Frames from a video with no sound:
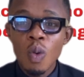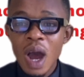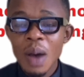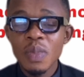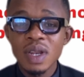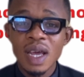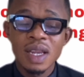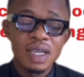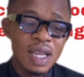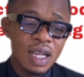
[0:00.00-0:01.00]
What happened
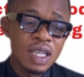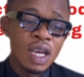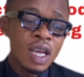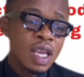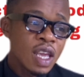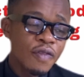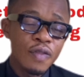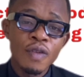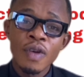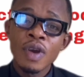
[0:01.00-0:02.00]
then is that
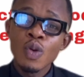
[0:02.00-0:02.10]
if